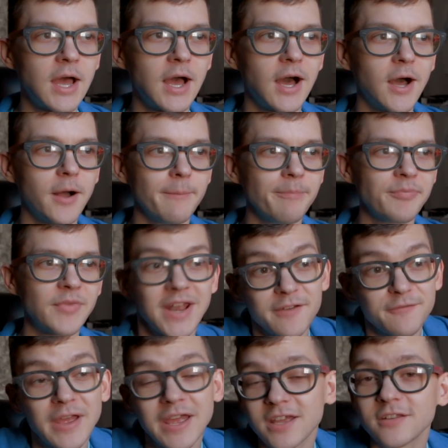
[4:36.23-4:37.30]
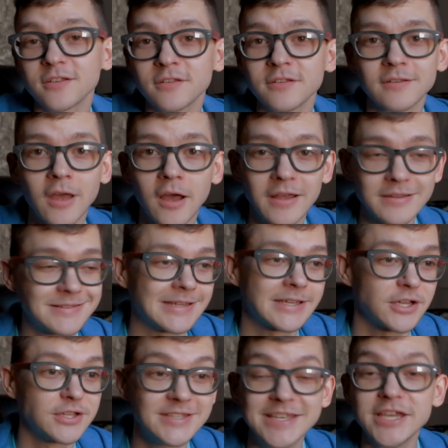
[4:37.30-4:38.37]
And I've had like
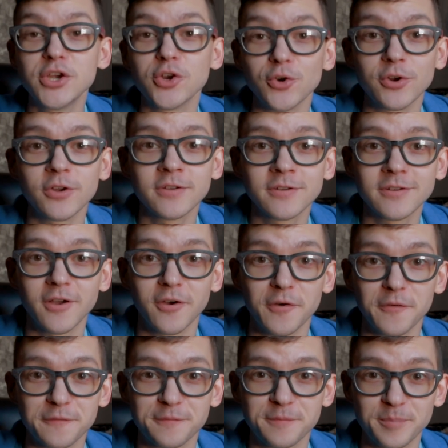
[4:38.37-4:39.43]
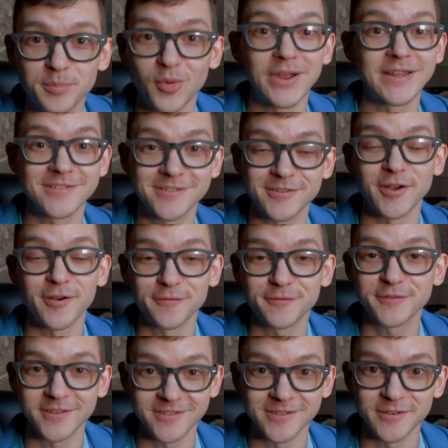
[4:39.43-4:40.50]
a year of brain
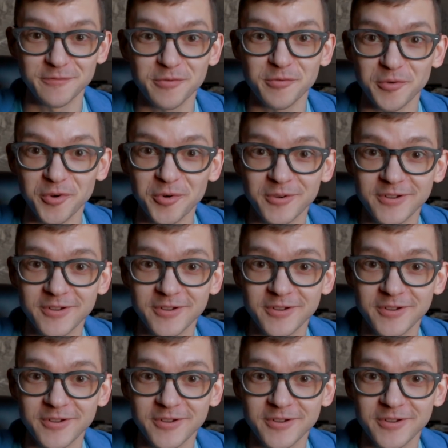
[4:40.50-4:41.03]
stuff to sift through.